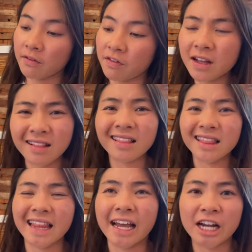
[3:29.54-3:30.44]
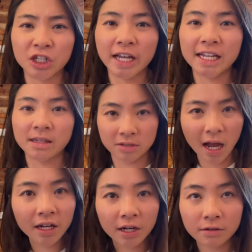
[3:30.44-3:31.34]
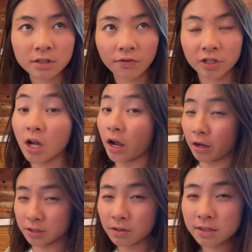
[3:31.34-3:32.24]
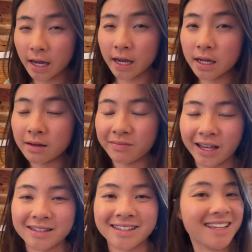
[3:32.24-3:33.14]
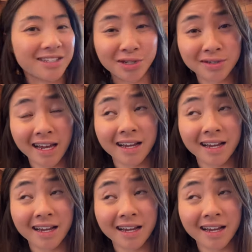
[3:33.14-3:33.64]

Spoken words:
feel like I should get some tacos for Taco Tuesday because it is a Tuesday.